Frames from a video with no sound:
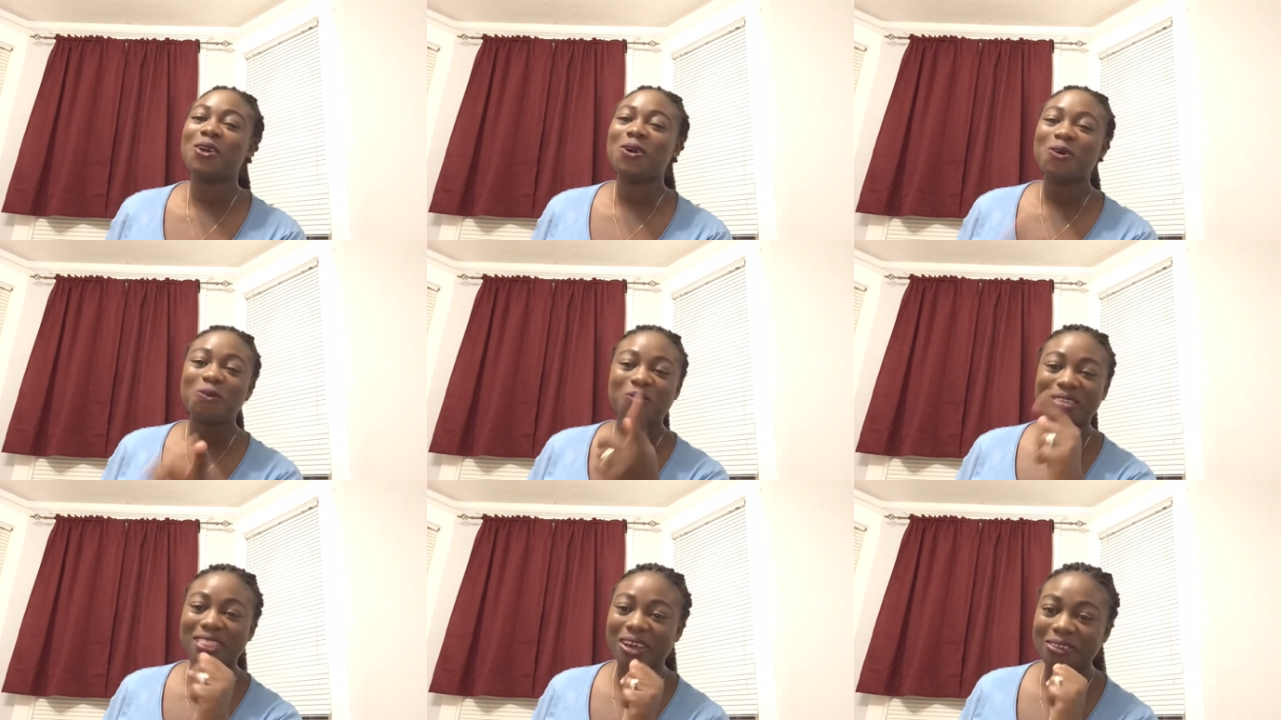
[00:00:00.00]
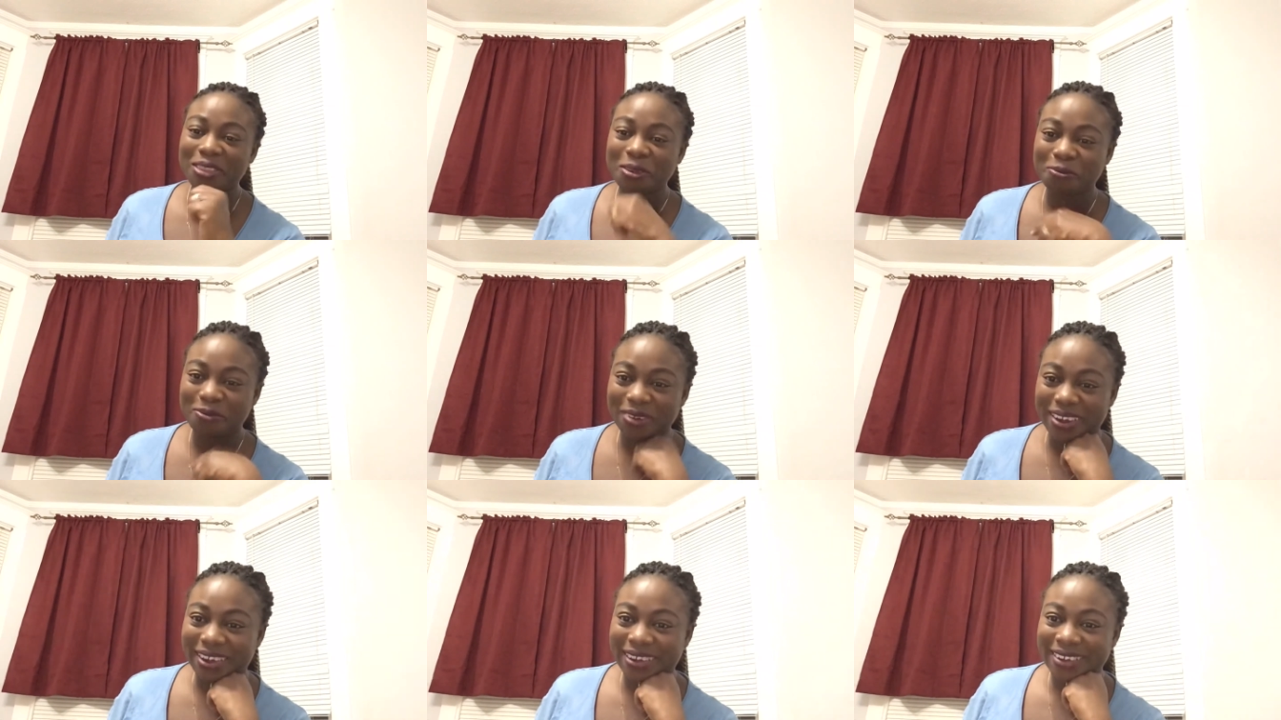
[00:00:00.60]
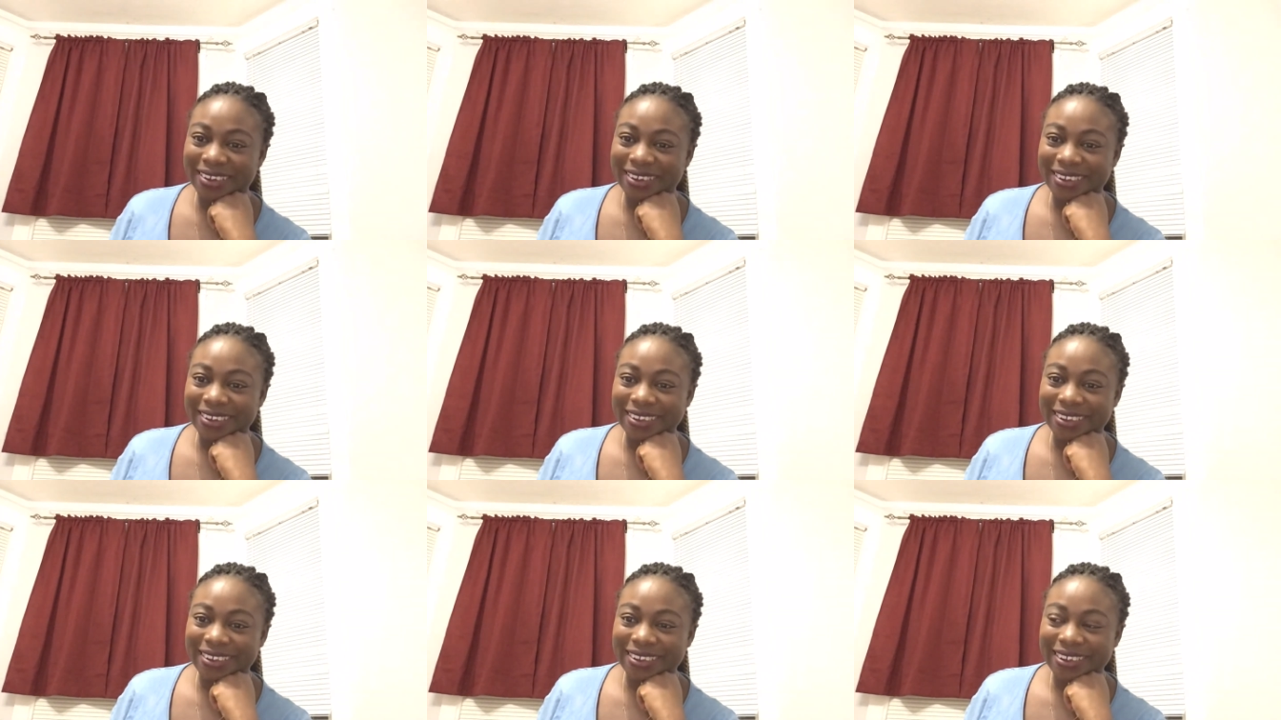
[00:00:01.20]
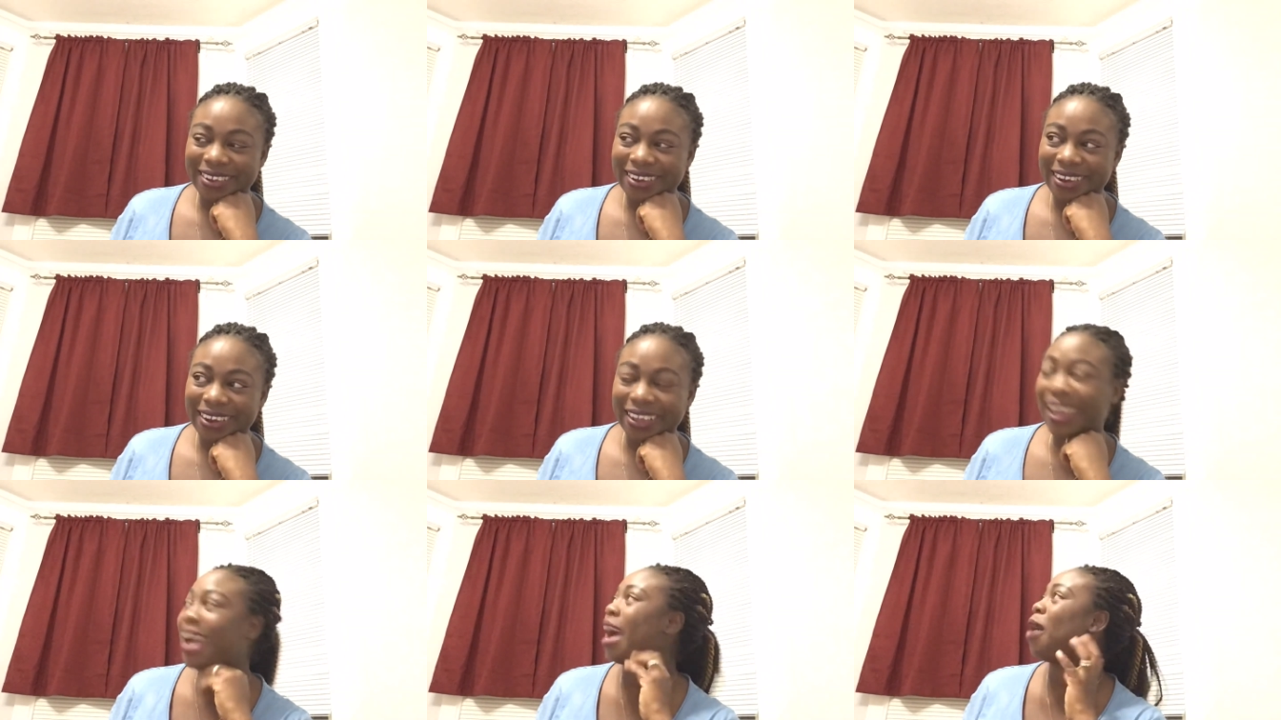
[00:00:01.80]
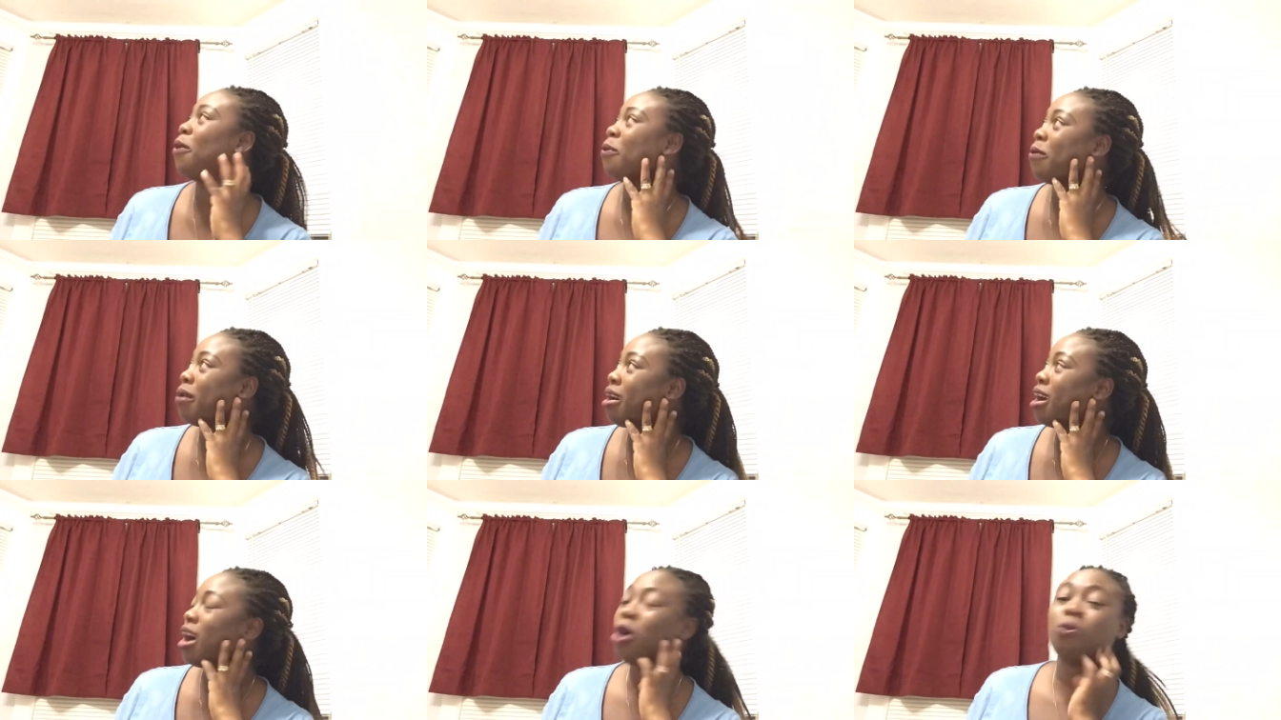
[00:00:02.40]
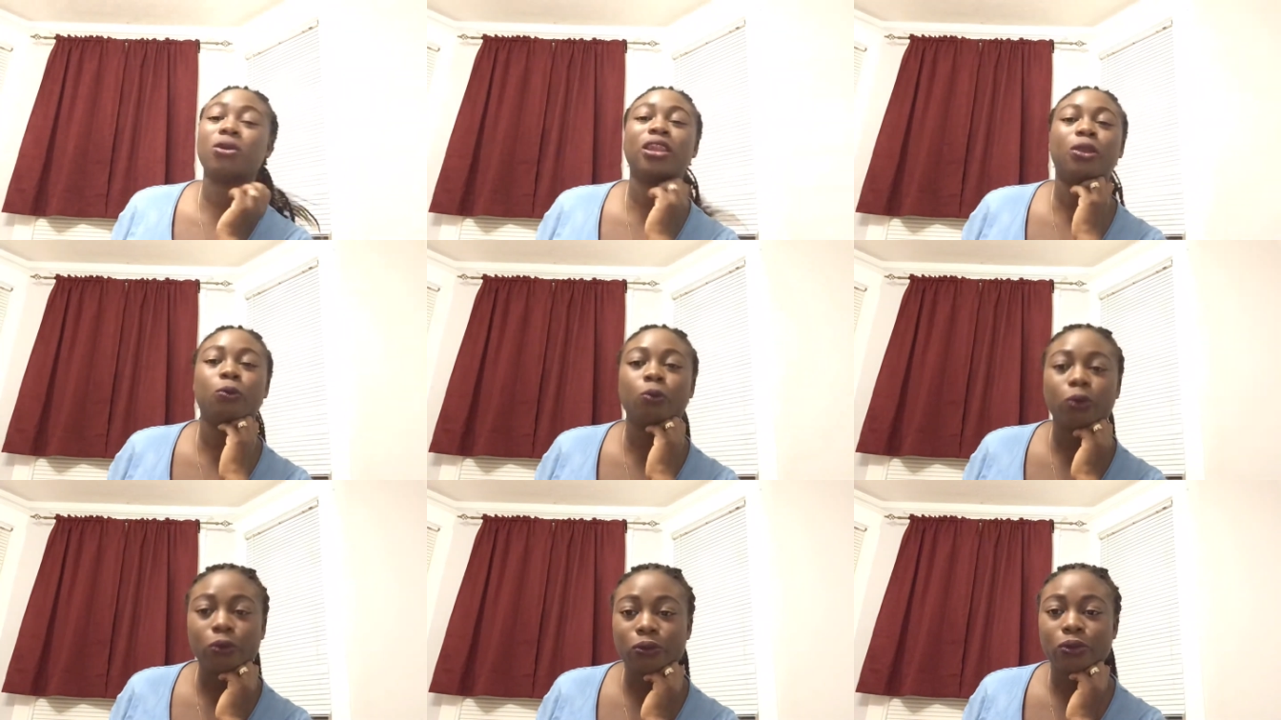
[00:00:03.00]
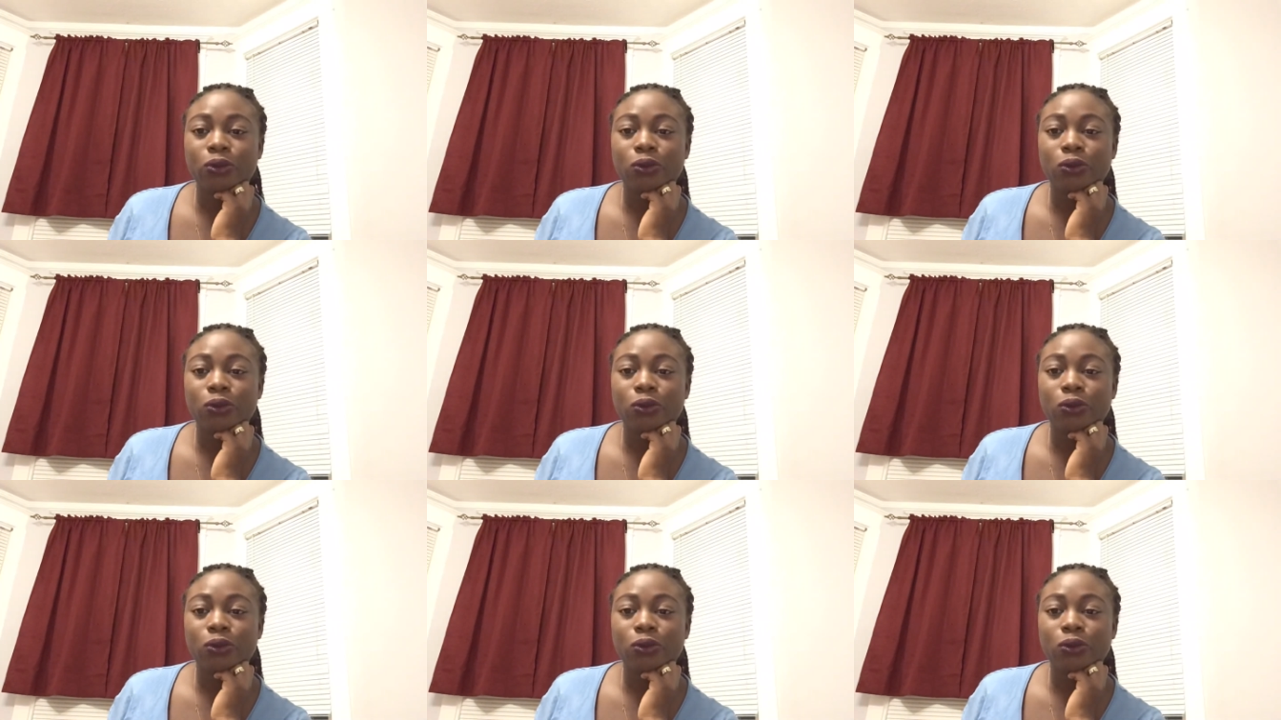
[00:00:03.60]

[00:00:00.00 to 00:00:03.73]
without a bra. Like, how? How in the world?